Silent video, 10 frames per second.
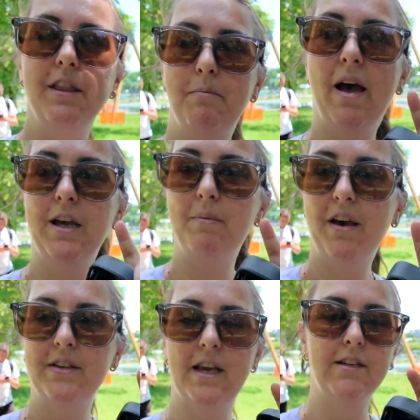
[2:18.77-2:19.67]
And the bike
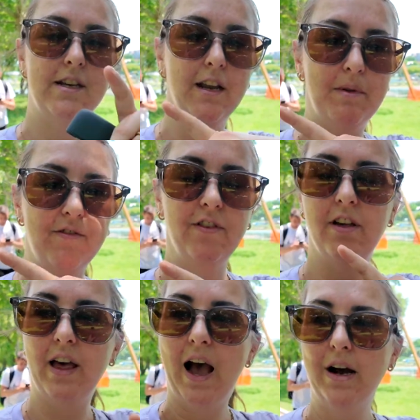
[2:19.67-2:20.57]
path is actually a little bit
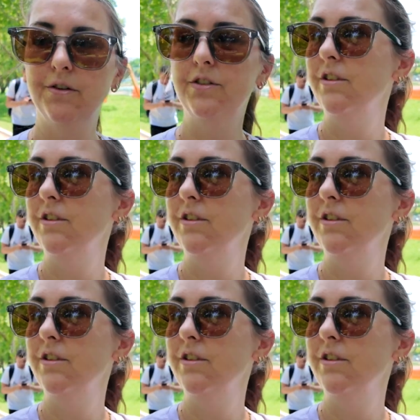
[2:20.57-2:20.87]
further out.